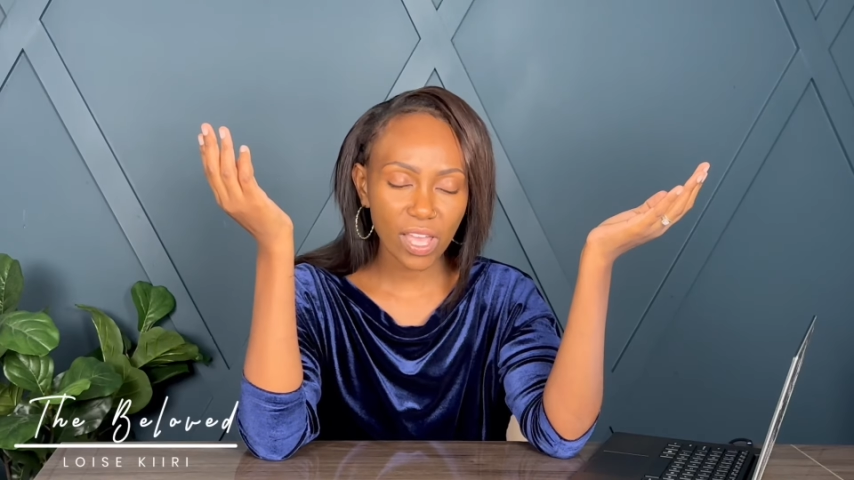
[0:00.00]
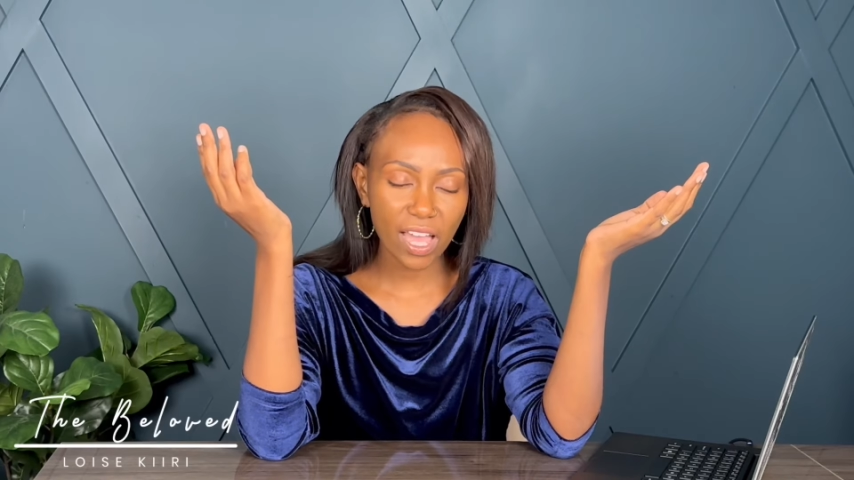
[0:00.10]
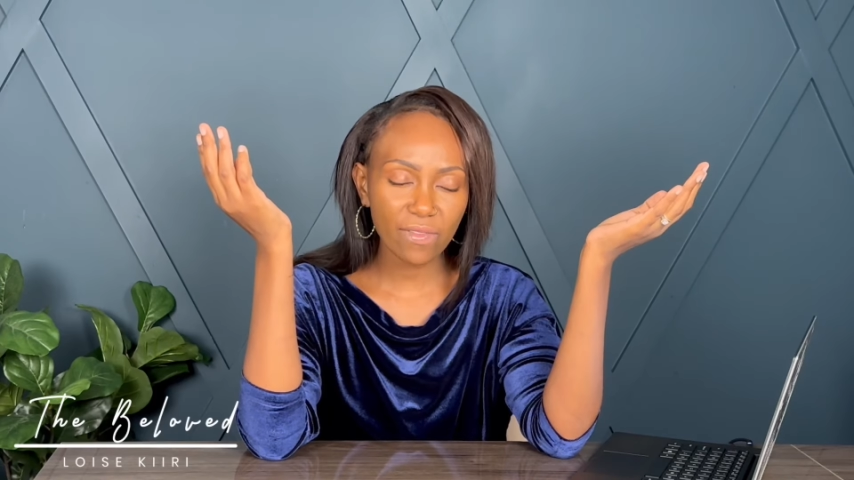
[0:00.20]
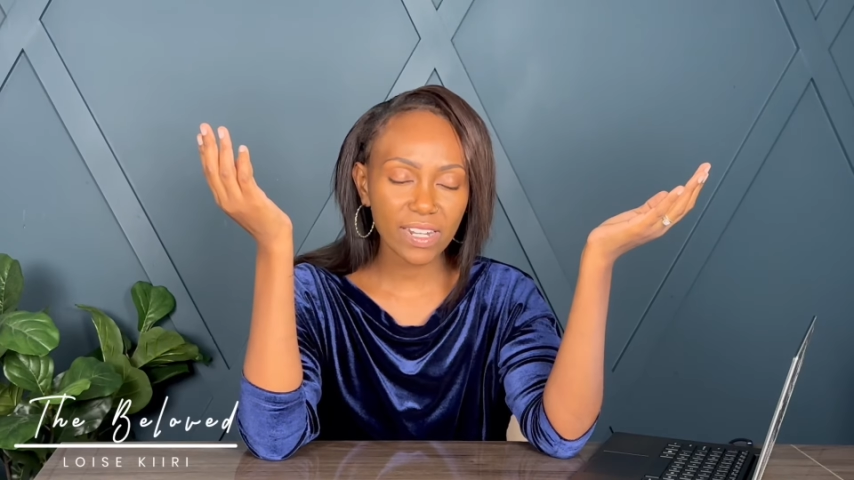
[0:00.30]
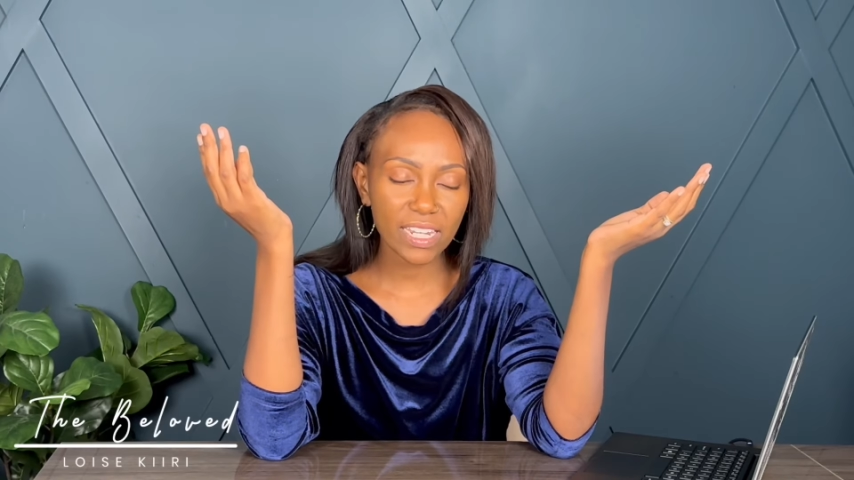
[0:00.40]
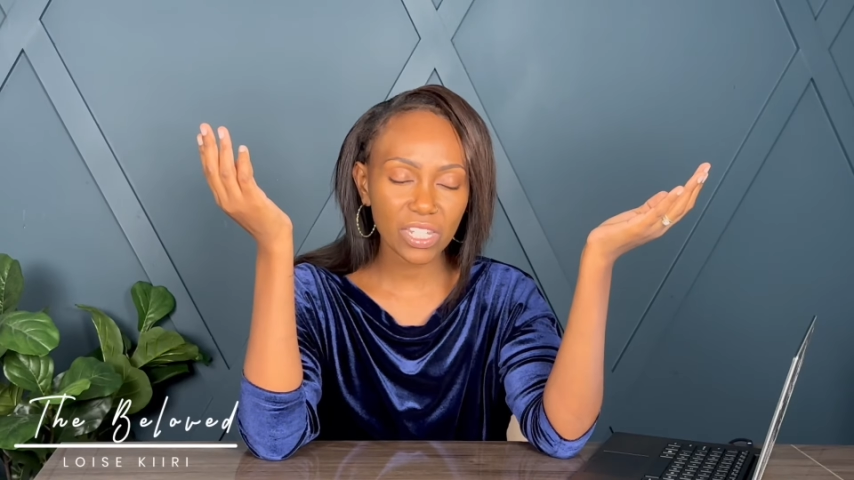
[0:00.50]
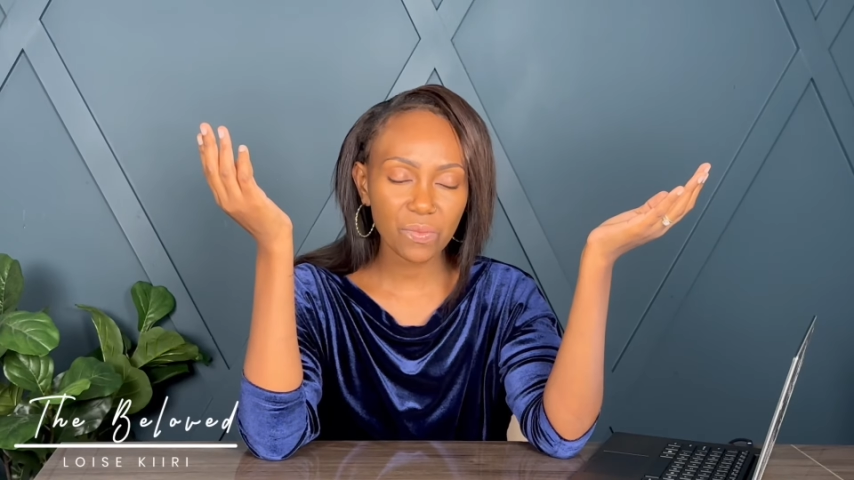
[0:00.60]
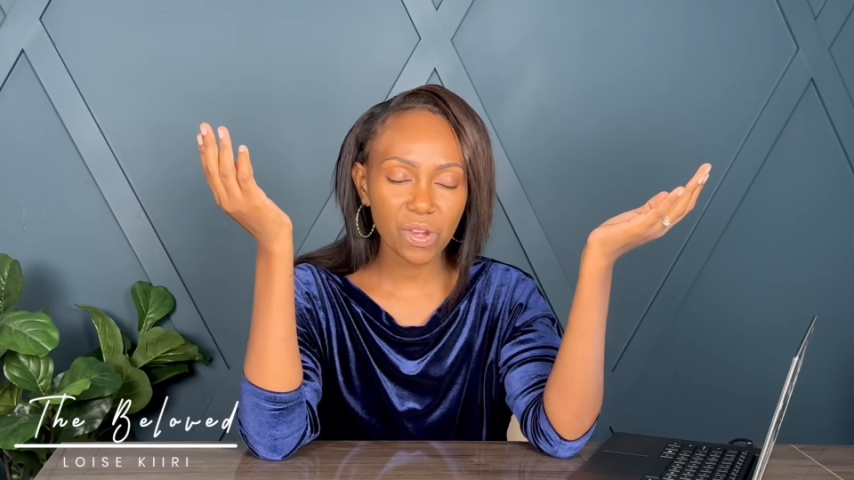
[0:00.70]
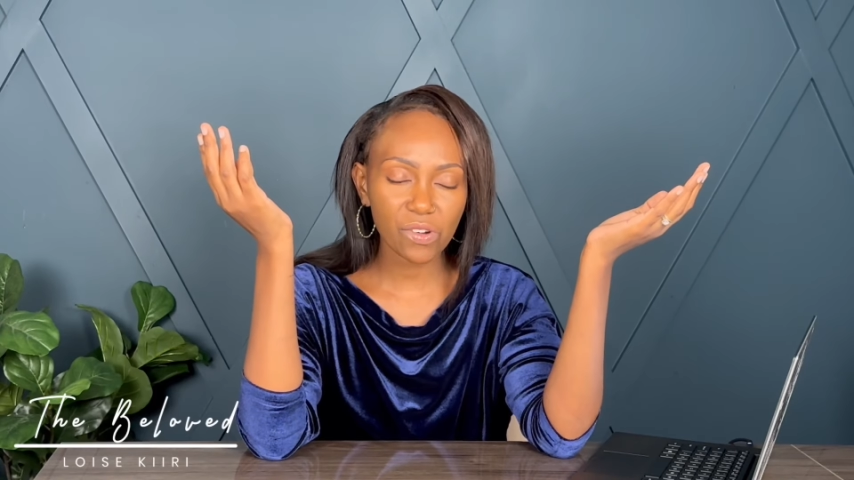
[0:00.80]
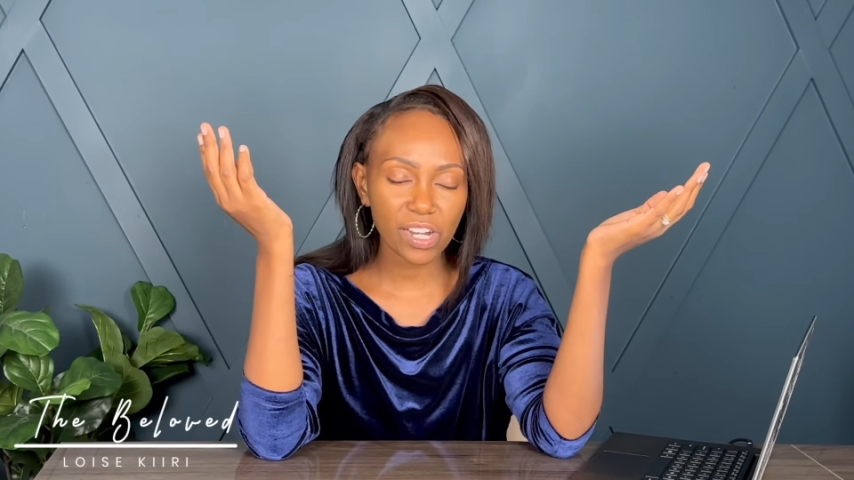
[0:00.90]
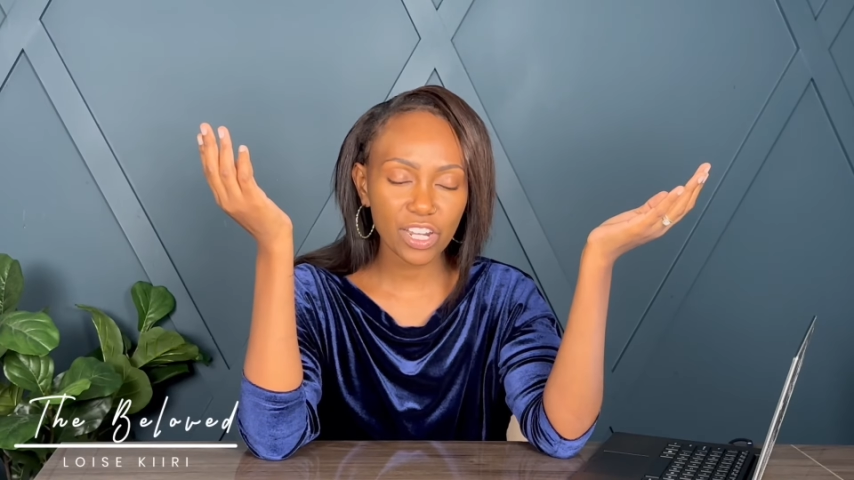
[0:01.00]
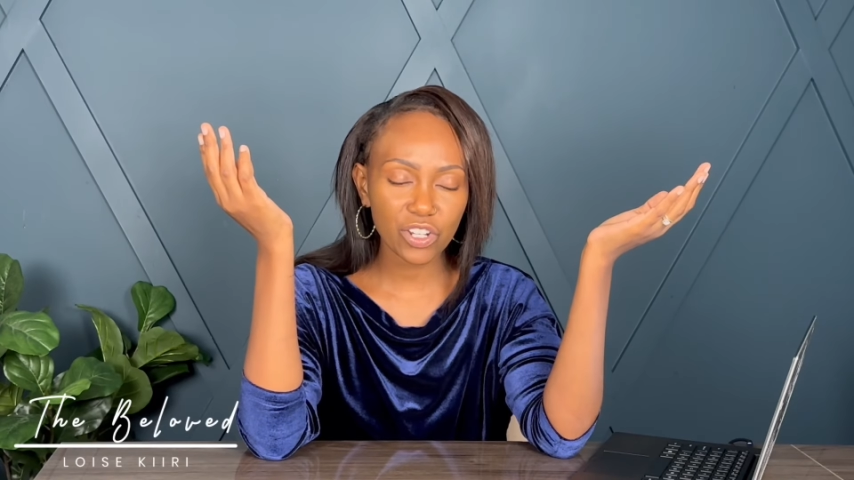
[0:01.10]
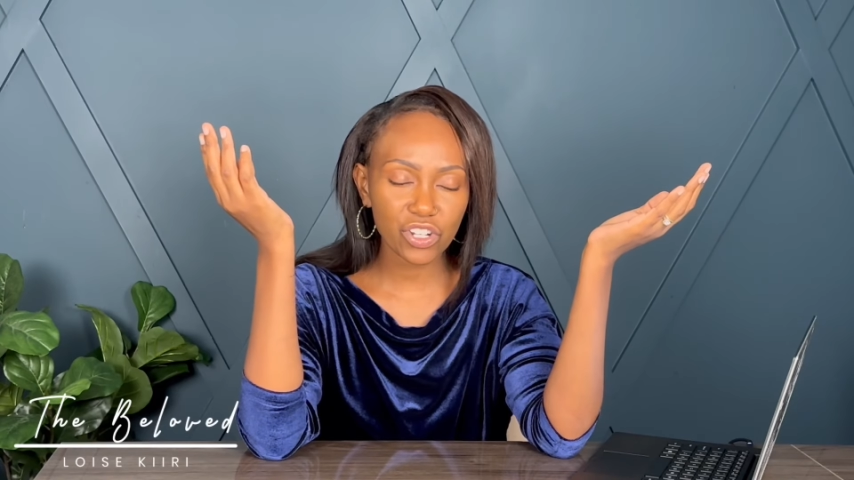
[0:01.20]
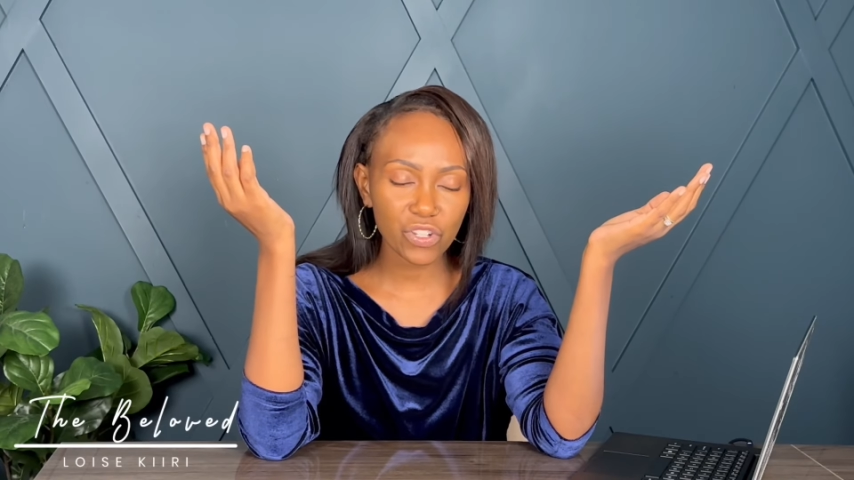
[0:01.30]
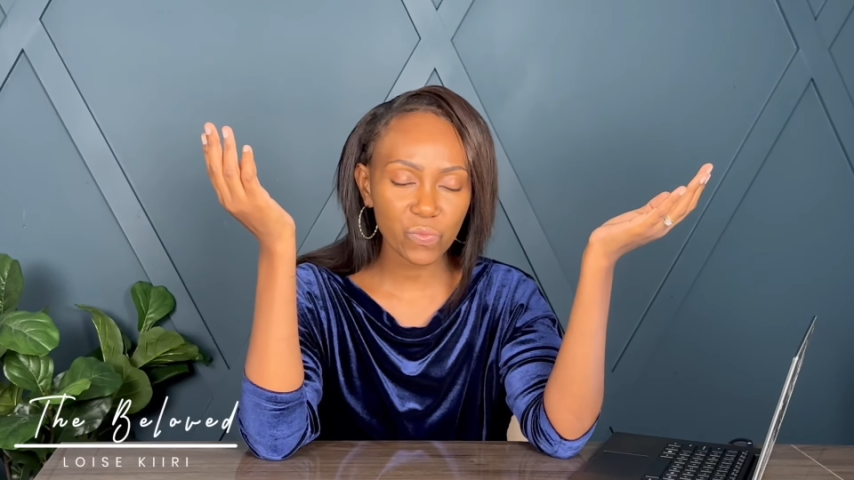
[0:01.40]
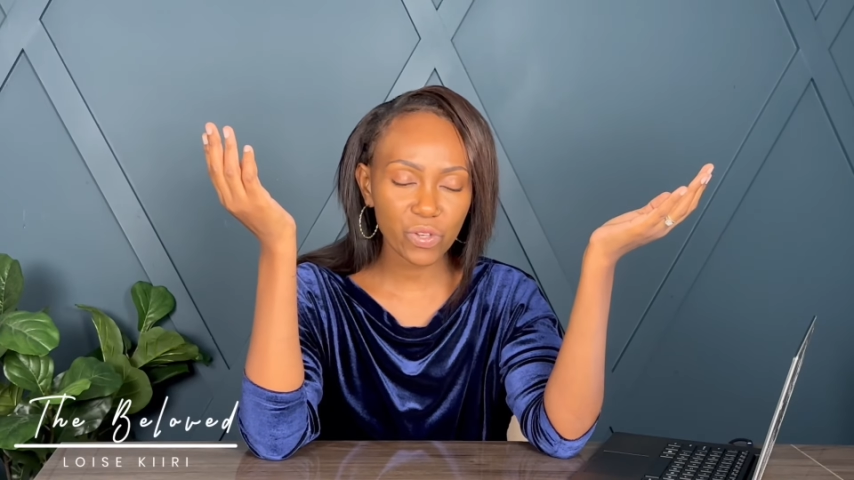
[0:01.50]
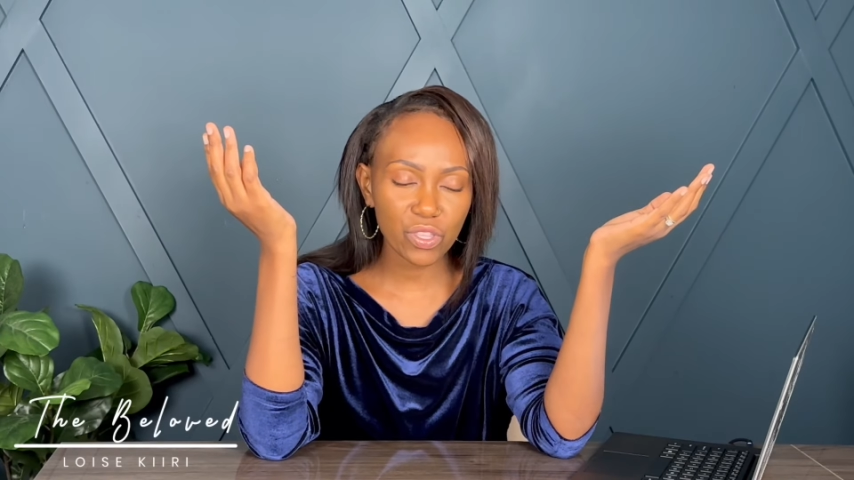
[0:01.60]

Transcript: to have an intimate relationship